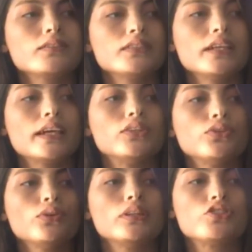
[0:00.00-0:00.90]
tea can
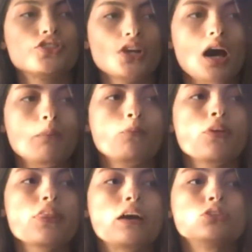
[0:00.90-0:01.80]
do its job
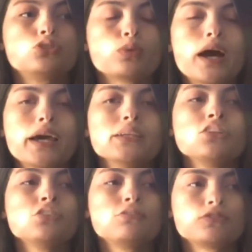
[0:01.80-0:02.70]
without trying
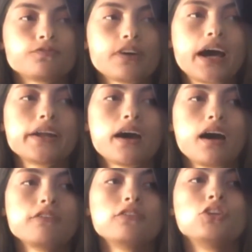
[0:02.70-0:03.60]
to fight
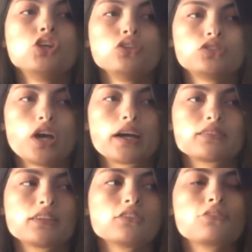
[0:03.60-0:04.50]
off new
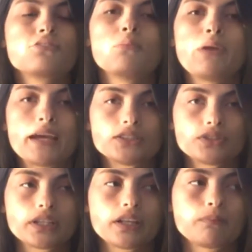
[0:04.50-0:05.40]
toxins from
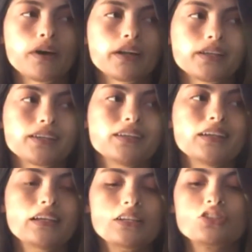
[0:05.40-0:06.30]
entering the body.
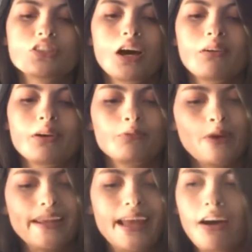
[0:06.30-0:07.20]
So
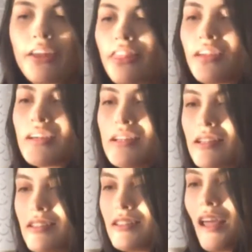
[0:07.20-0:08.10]
right now I think
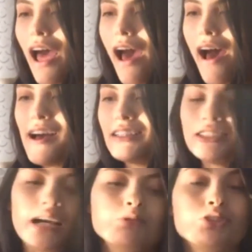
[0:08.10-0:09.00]
it's
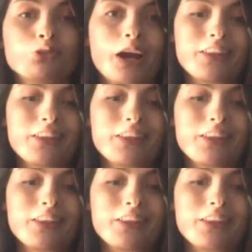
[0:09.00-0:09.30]
time to try the